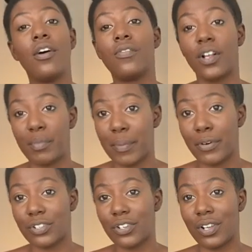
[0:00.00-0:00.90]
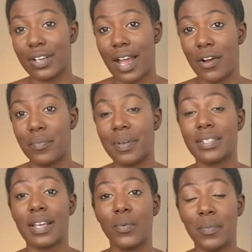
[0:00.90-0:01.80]
follow my personal account because
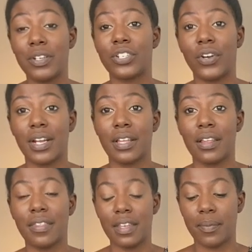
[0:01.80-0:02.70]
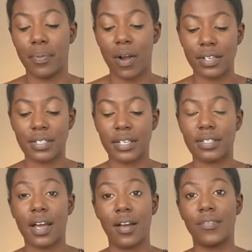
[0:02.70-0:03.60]
I will be sharing the process
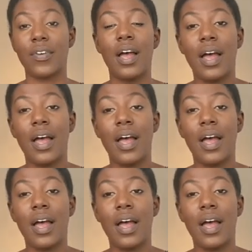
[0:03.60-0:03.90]
of